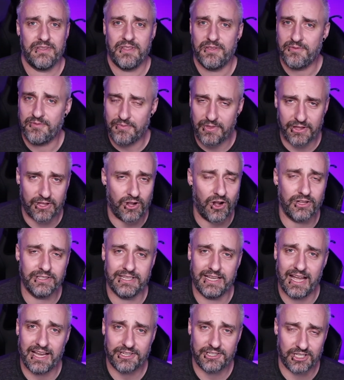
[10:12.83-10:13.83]
The call
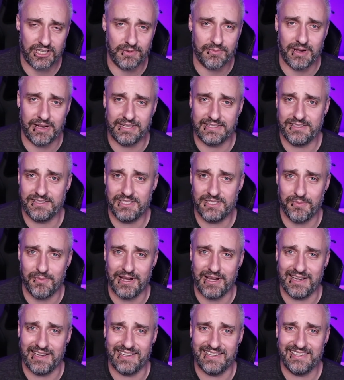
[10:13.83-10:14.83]
to action to
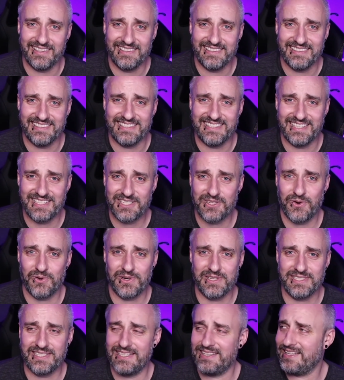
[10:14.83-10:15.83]
my Discord
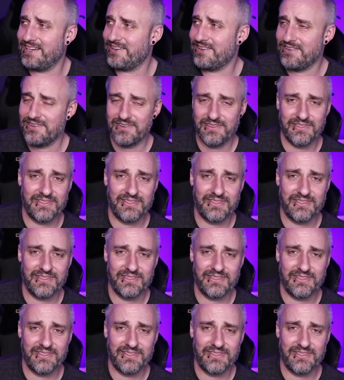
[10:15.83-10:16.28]
is in there.